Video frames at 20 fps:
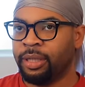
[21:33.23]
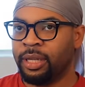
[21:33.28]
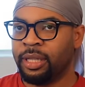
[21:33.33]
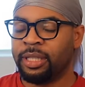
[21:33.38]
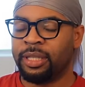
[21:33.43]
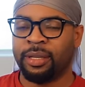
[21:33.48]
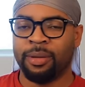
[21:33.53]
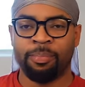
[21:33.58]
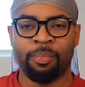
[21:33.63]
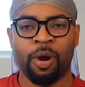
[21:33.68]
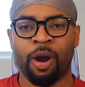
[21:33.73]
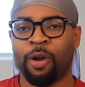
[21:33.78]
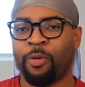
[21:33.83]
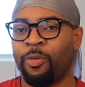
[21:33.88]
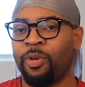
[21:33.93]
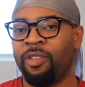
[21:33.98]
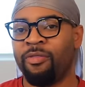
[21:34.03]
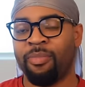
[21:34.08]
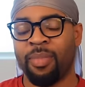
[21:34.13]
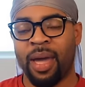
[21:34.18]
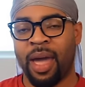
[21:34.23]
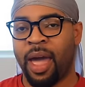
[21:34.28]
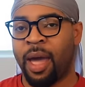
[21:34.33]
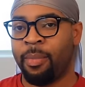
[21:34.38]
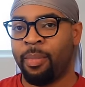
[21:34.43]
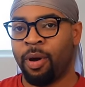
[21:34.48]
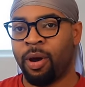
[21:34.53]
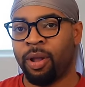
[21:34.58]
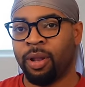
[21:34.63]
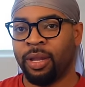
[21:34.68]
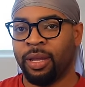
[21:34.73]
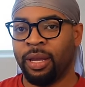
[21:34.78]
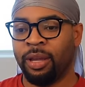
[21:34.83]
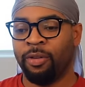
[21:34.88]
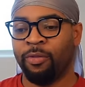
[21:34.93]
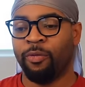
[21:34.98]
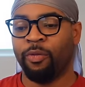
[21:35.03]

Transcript: It's a park we've been eyeballing